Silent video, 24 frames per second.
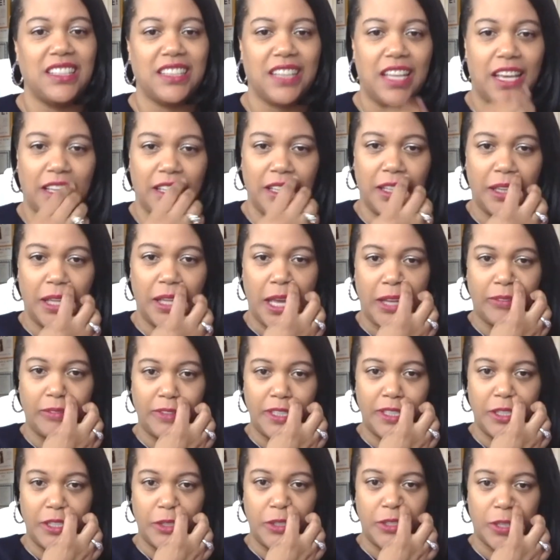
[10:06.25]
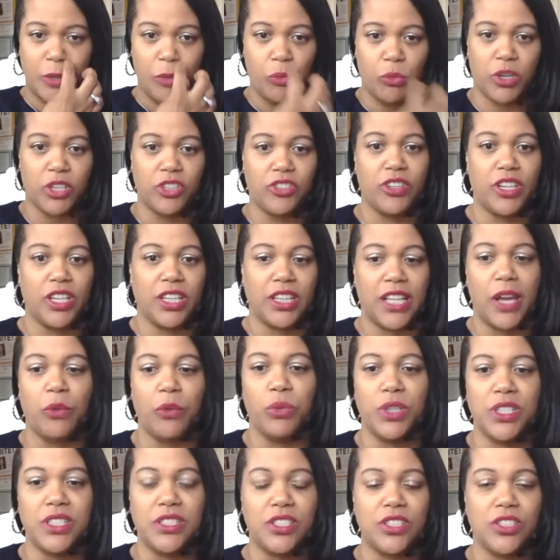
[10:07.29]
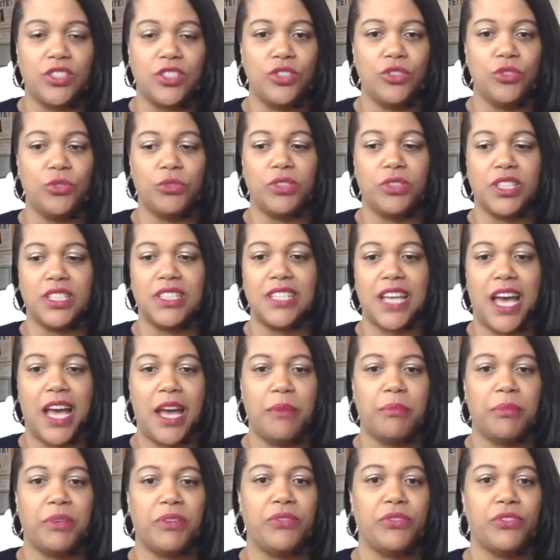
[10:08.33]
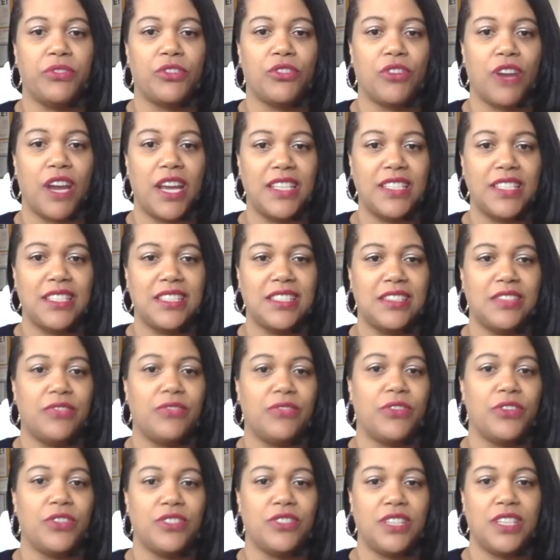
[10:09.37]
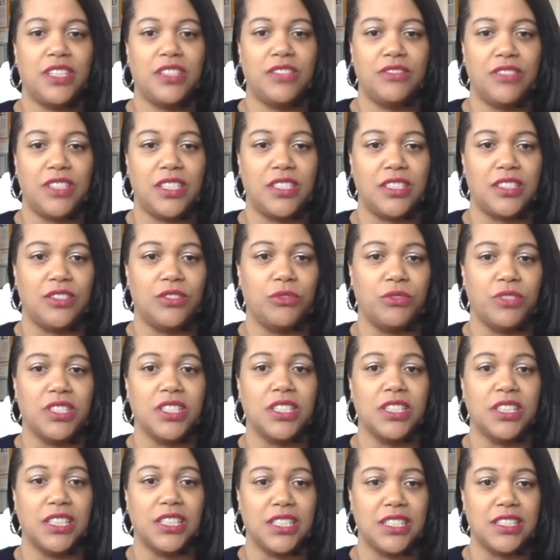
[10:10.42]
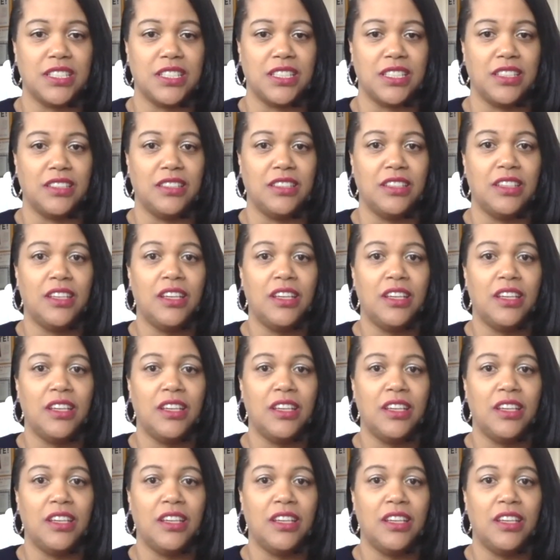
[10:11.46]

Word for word: Like a lot of leaders are wondering like what to do in the time of crisis. The first thing you need to do is listen.